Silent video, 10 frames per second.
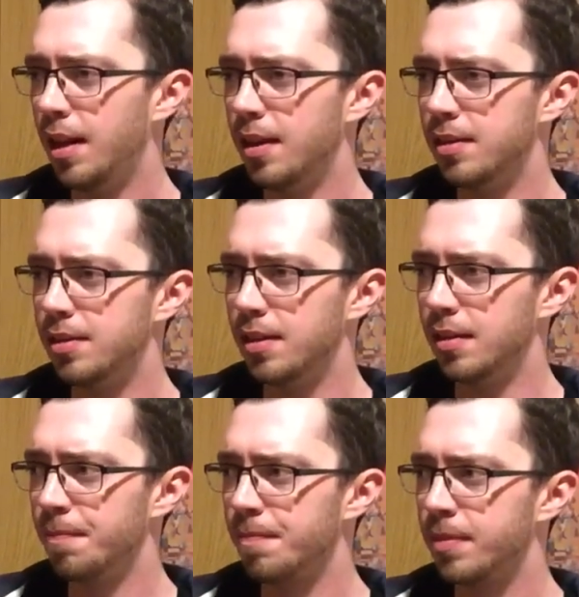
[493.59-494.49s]
and uh,
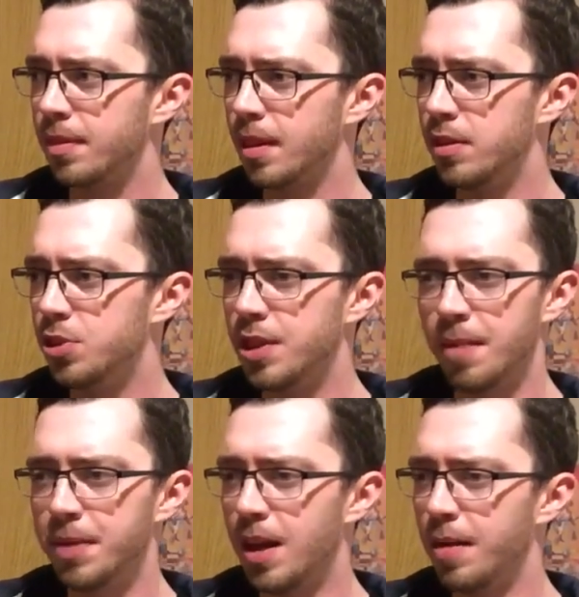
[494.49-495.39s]
it just
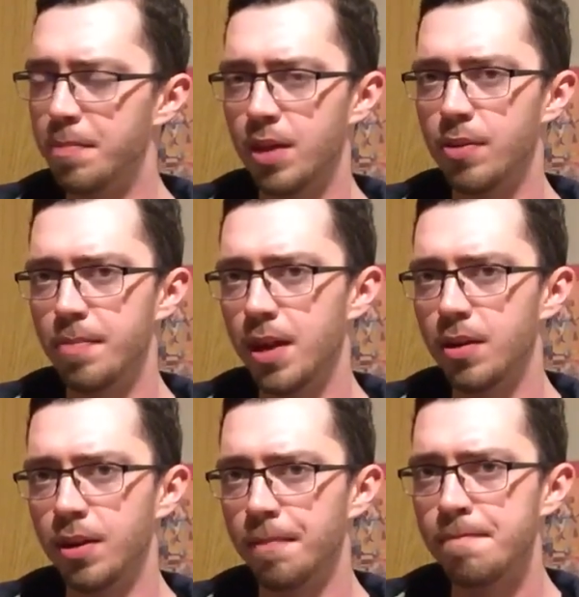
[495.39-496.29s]
kept getting better and
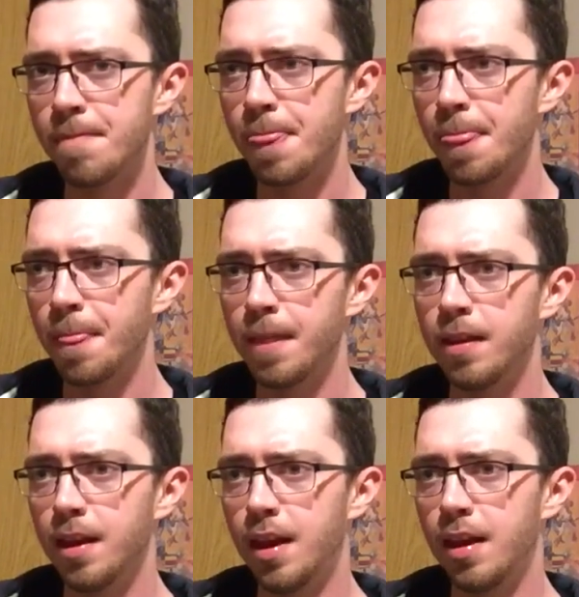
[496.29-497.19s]
better.
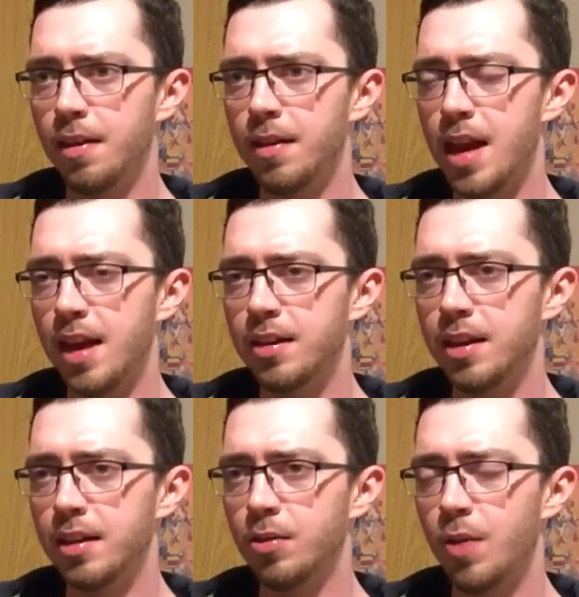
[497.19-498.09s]
And the
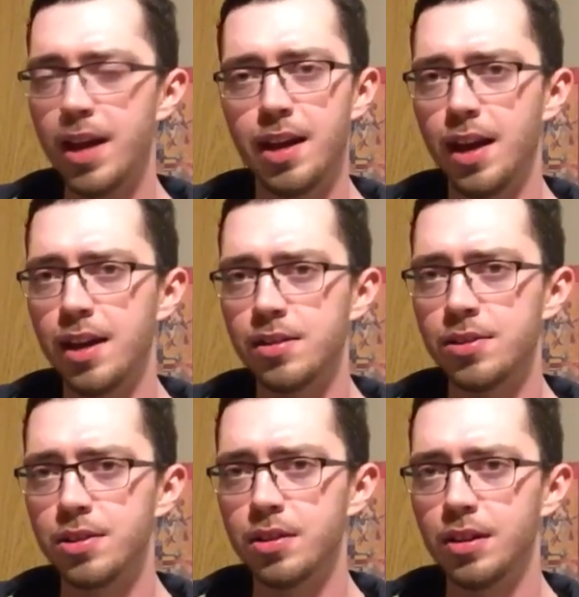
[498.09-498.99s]
ending, the way it
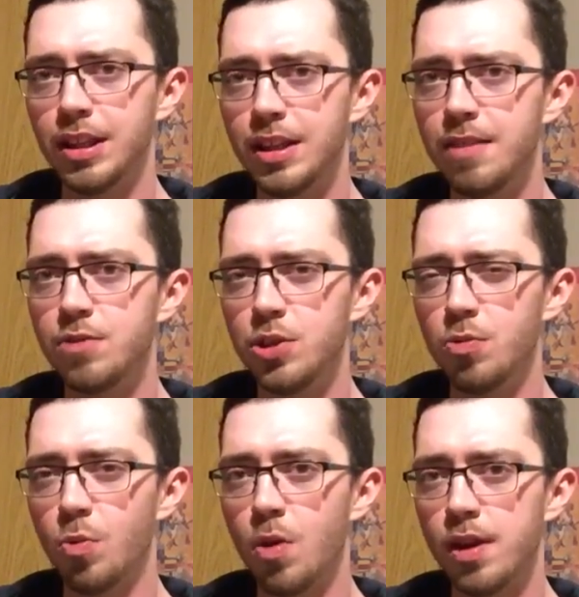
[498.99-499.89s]
ends, leaves
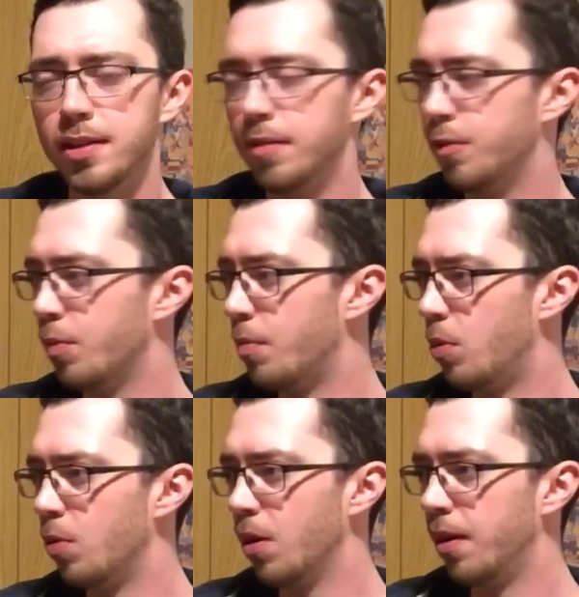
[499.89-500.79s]
you wanting for
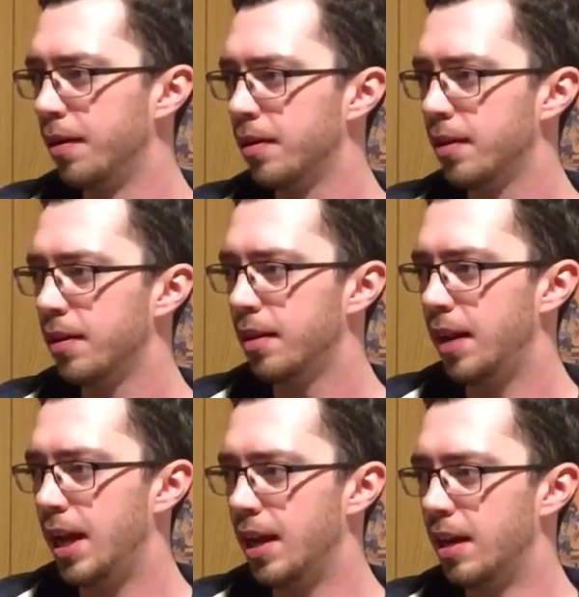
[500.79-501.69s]
more,
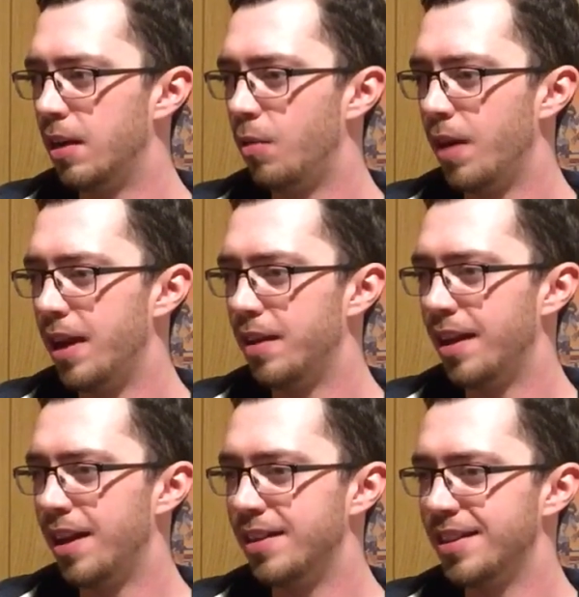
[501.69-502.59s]
in a way
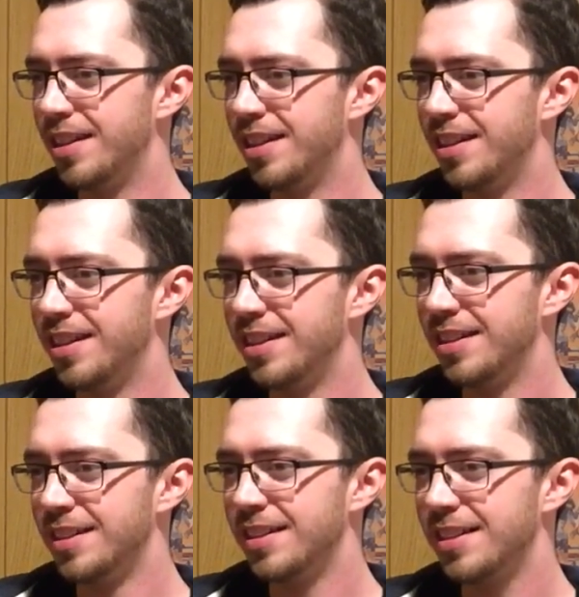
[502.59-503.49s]
that uh,
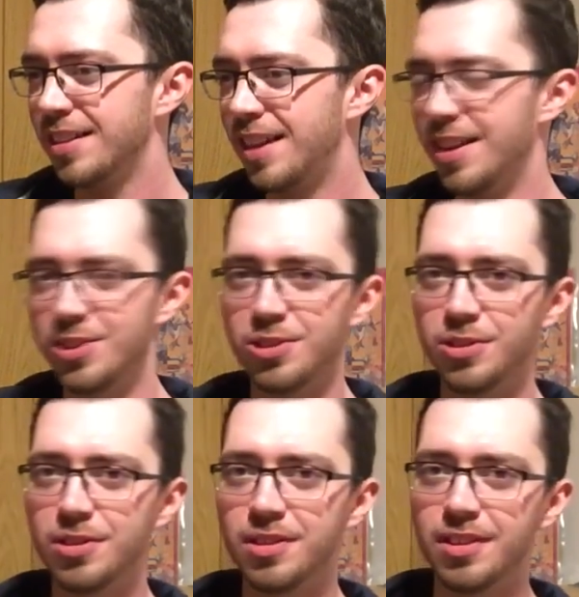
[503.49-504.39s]
I
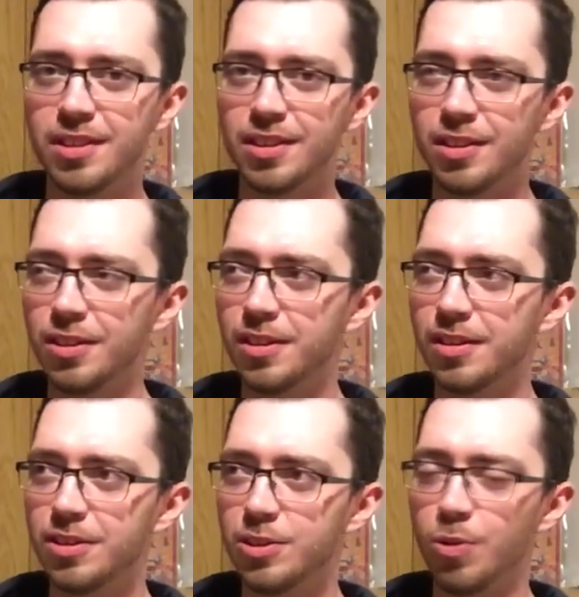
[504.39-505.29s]
guess
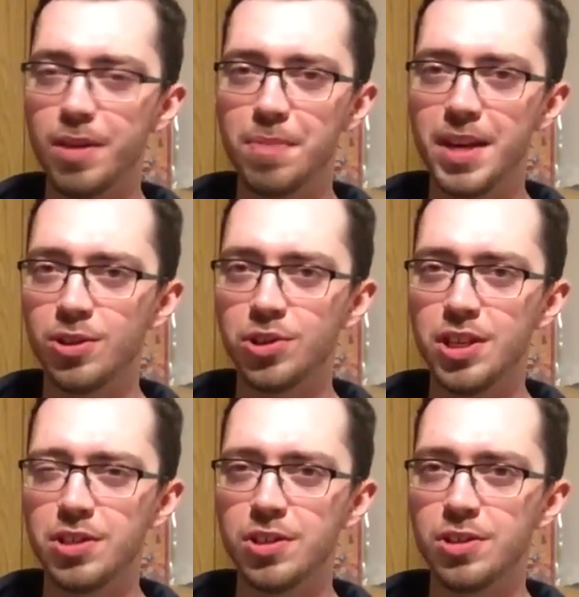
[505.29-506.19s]
Twin Peaks
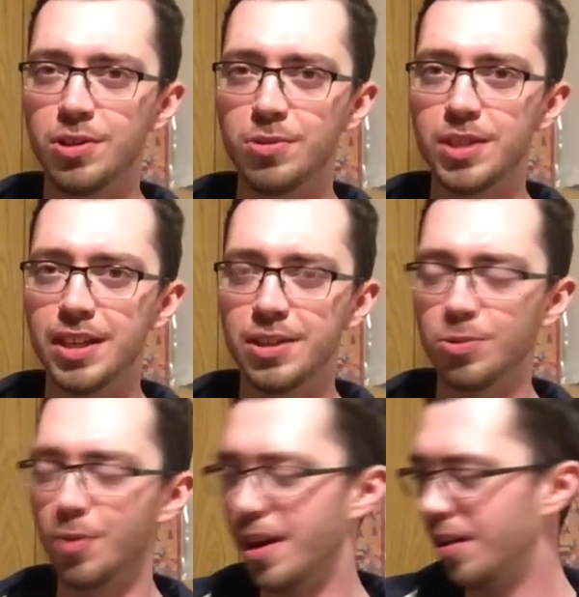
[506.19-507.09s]
season two did
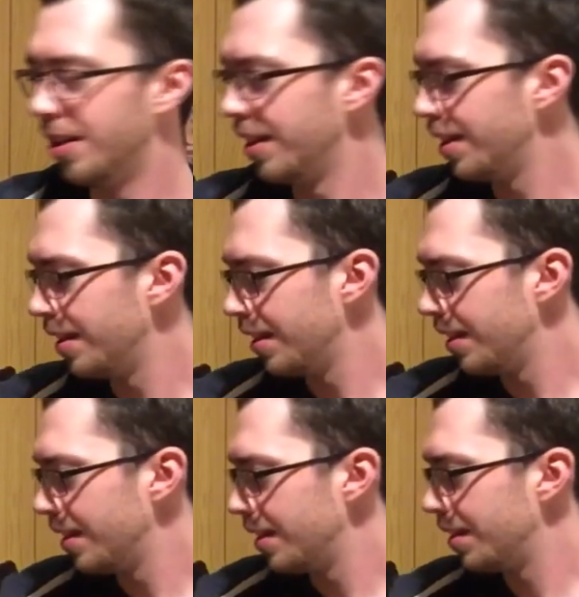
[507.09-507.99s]
as well.
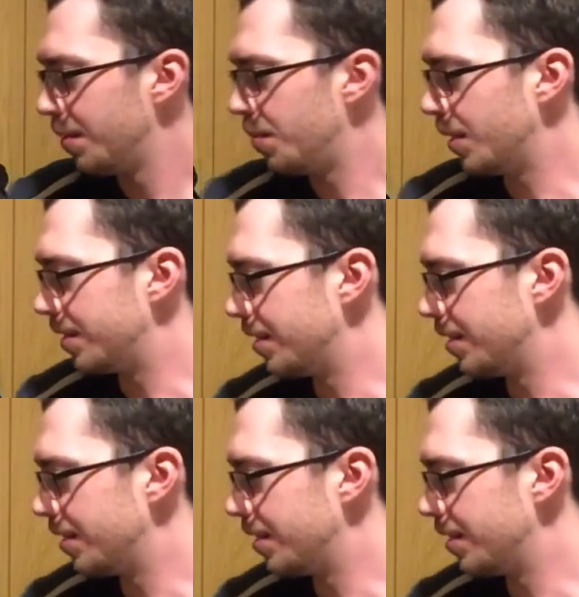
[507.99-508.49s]
But